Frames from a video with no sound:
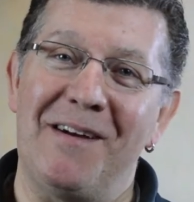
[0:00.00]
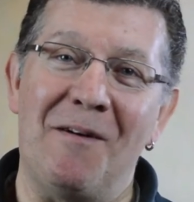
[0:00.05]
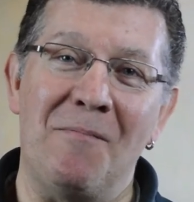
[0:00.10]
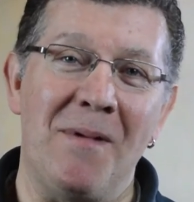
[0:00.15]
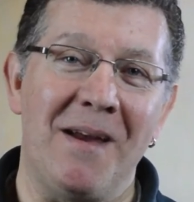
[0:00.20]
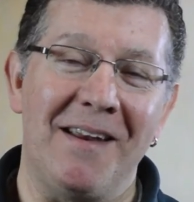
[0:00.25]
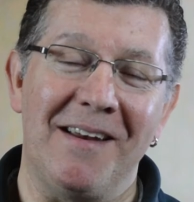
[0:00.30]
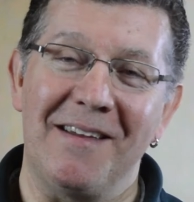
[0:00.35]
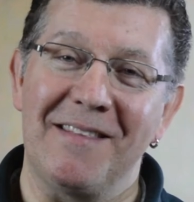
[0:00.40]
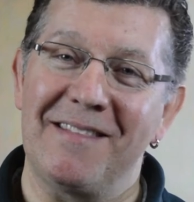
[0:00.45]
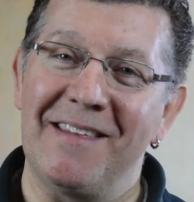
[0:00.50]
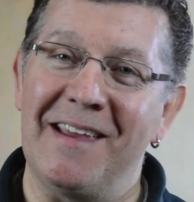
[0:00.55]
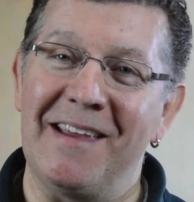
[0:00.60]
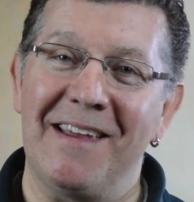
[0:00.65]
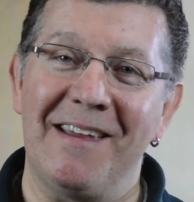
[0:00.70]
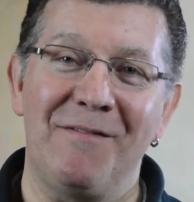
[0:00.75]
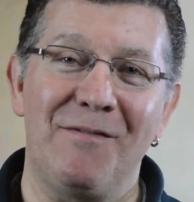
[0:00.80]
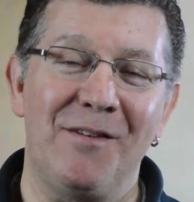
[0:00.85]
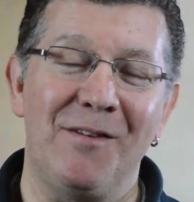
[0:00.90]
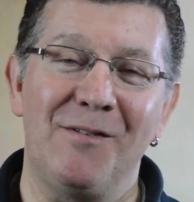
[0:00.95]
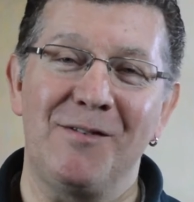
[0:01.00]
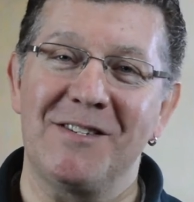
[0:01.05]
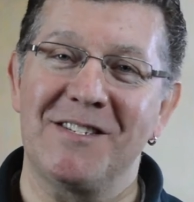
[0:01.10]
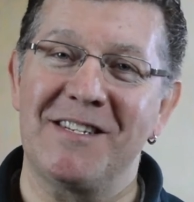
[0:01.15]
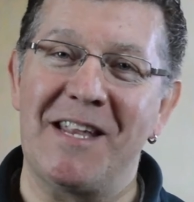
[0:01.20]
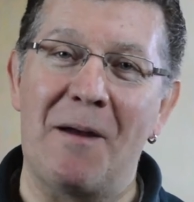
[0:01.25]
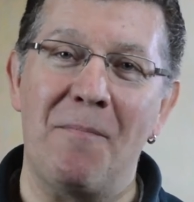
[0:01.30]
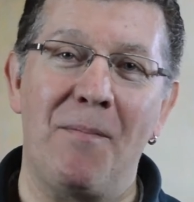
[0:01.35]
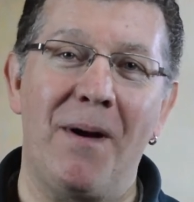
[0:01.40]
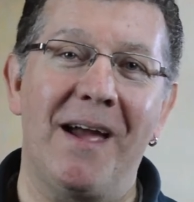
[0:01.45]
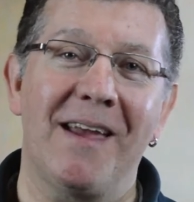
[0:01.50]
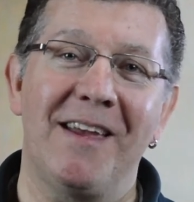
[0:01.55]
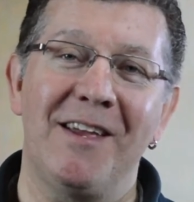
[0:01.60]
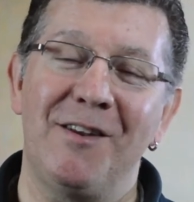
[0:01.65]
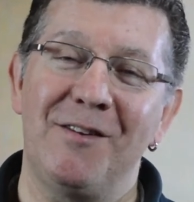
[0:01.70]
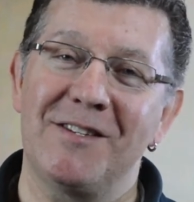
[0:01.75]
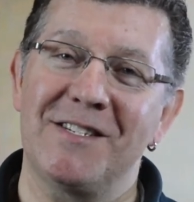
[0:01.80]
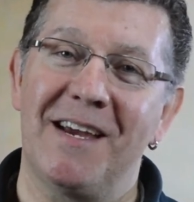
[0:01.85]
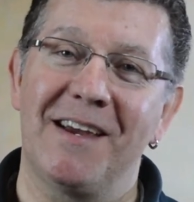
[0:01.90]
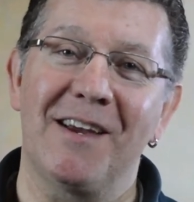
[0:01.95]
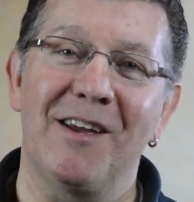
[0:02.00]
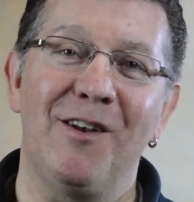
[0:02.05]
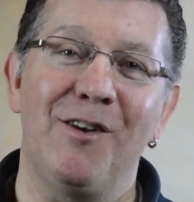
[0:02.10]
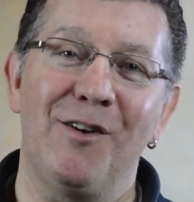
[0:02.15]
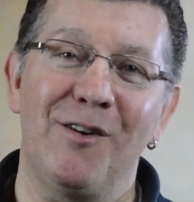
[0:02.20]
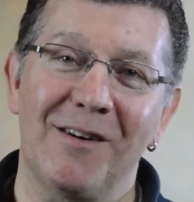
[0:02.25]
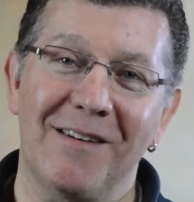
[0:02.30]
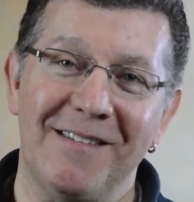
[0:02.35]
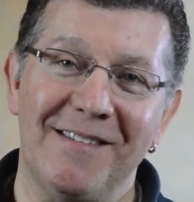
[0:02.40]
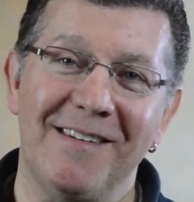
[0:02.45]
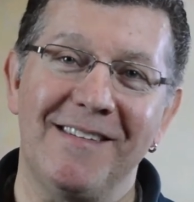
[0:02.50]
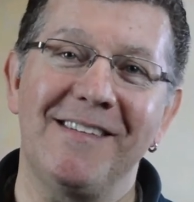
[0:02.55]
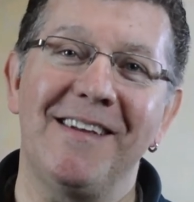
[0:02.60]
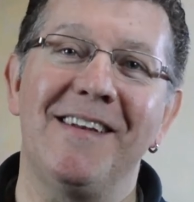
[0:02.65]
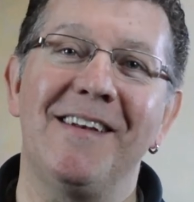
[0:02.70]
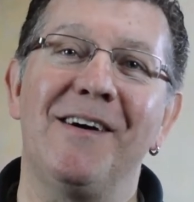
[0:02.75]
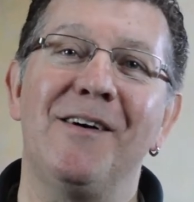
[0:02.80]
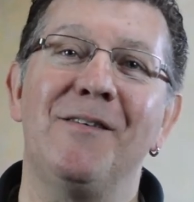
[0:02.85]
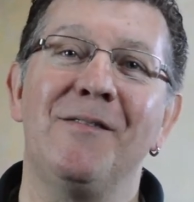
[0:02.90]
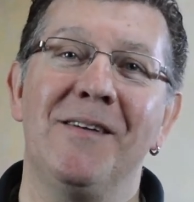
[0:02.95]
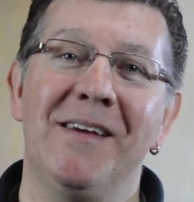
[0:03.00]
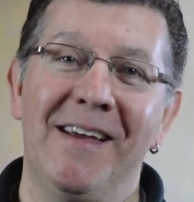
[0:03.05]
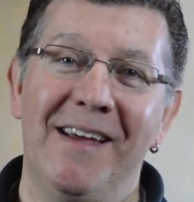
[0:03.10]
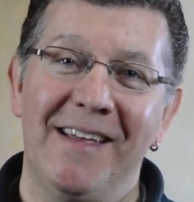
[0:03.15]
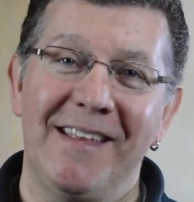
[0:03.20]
I mean, I think if you step back and you take a look at, you know,